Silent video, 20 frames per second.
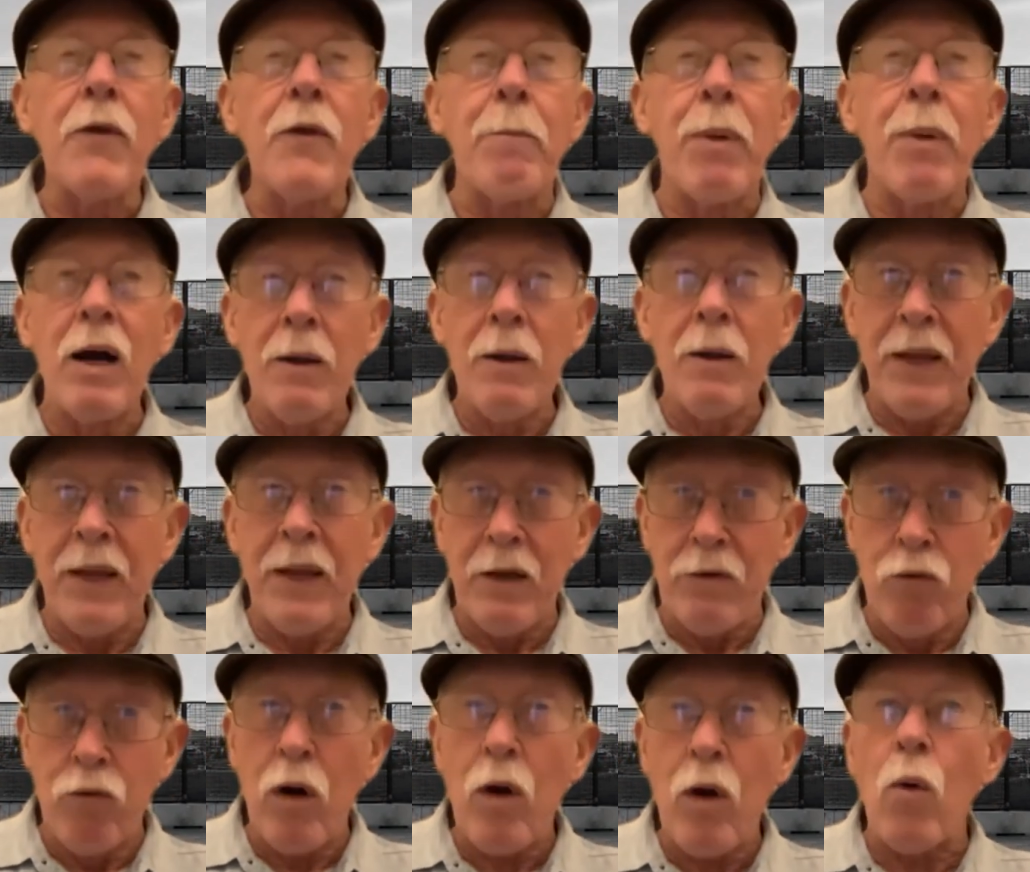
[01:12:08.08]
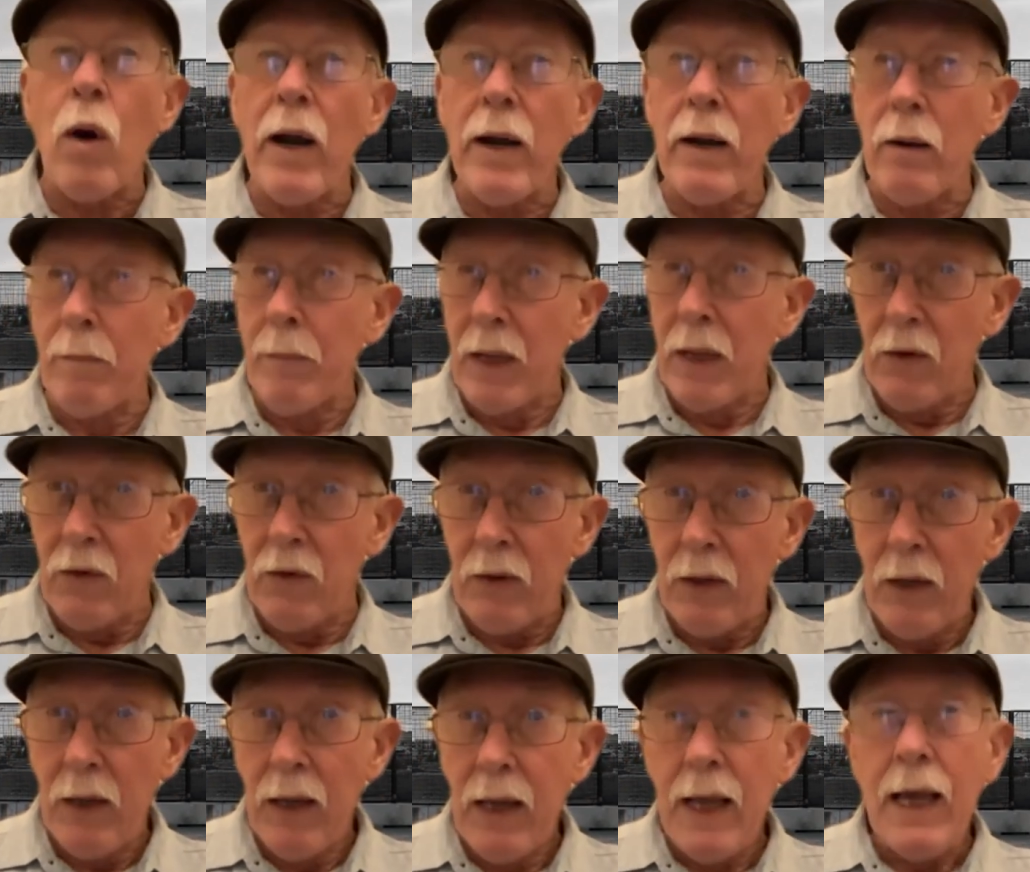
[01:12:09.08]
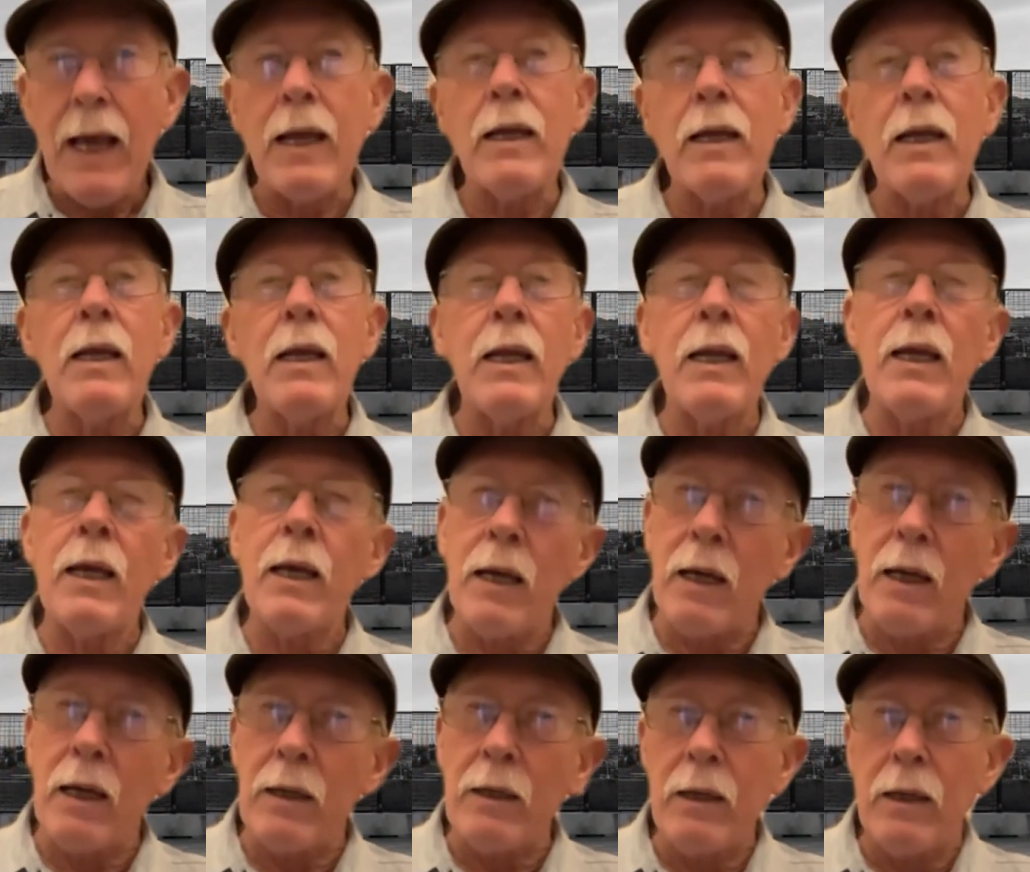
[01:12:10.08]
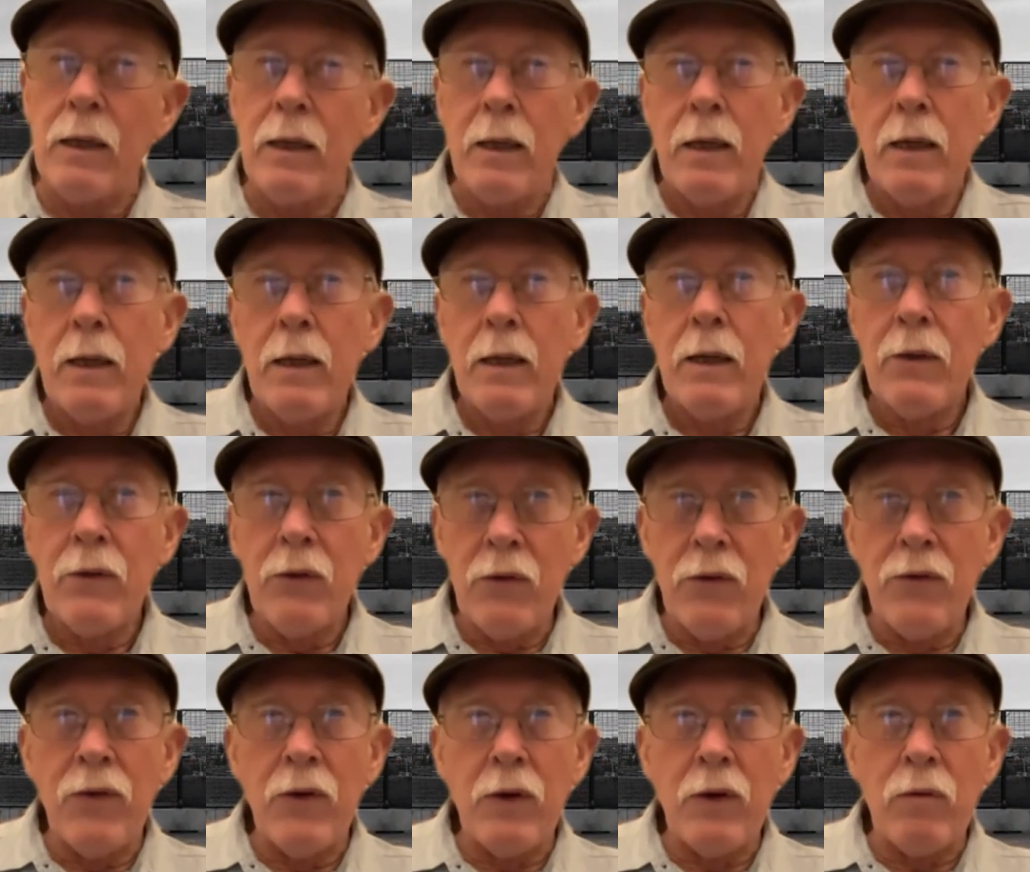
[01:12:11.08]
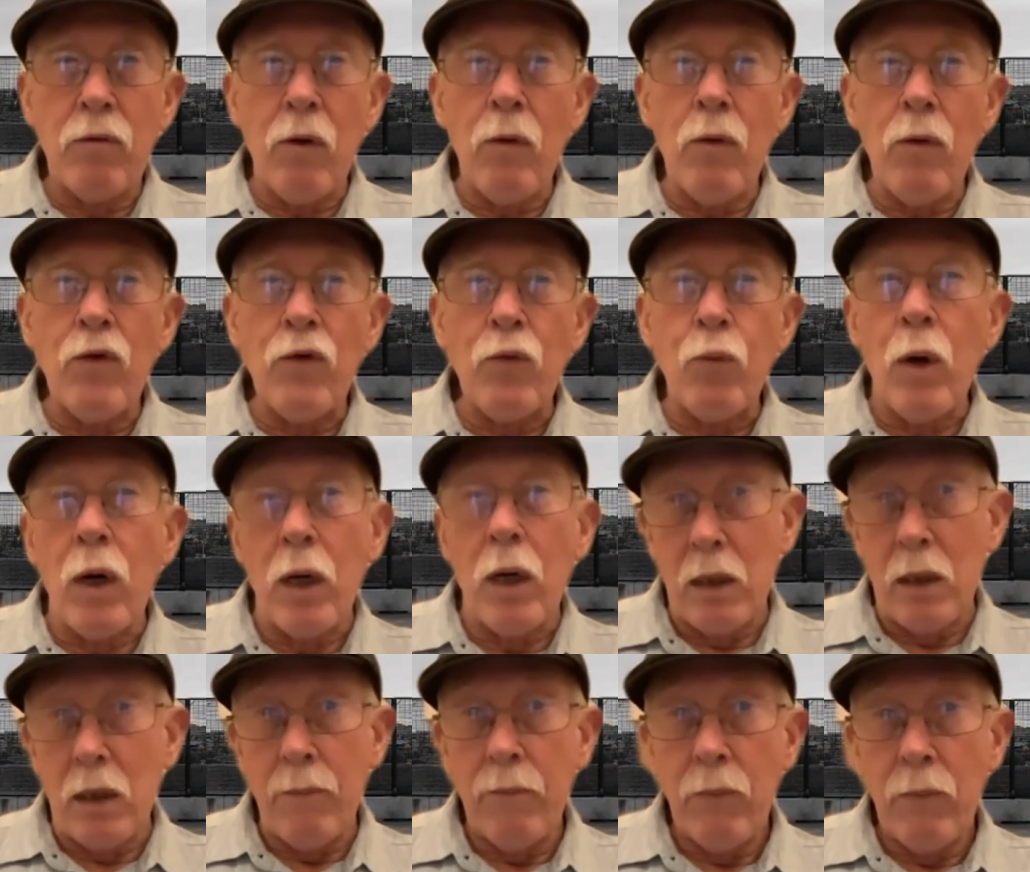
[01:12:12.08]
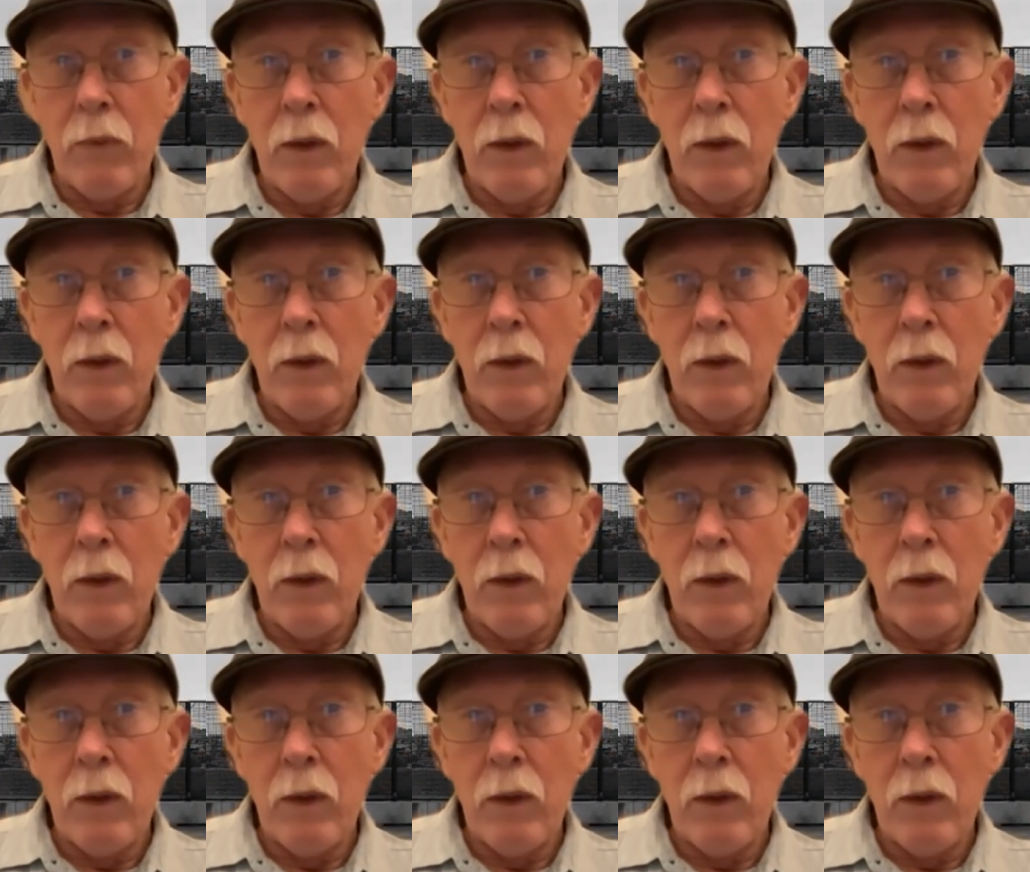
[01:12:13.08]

the bunk bed requirement. And in the end, the growers won.